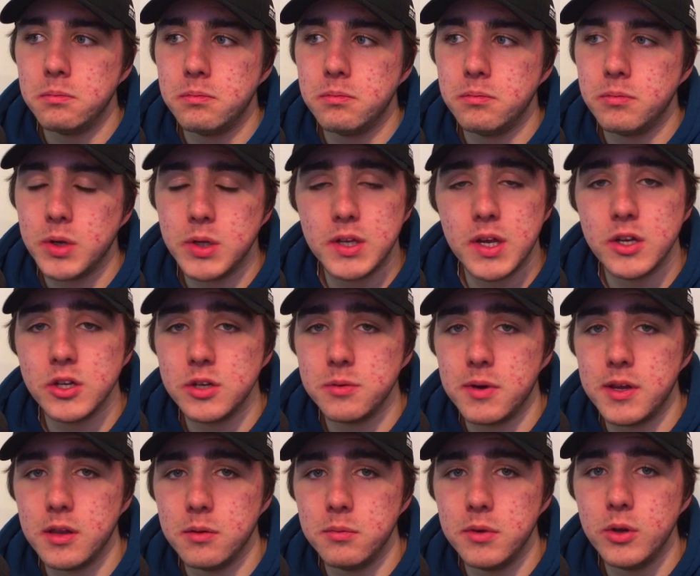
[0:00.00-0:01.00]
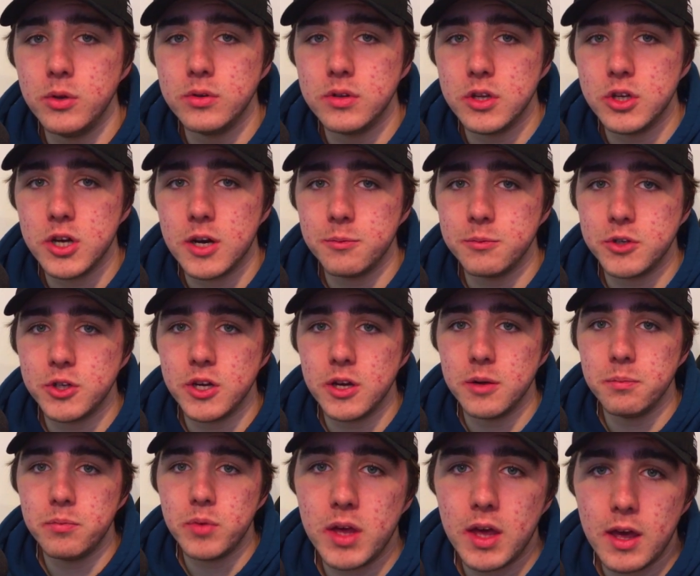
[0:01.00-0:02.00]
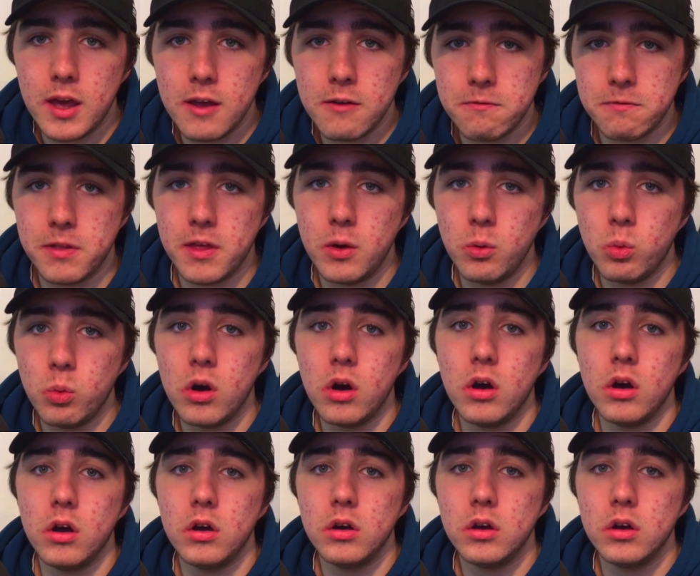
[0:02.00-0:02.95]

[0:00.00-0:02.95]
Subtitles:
potentially make them lose the championship if they were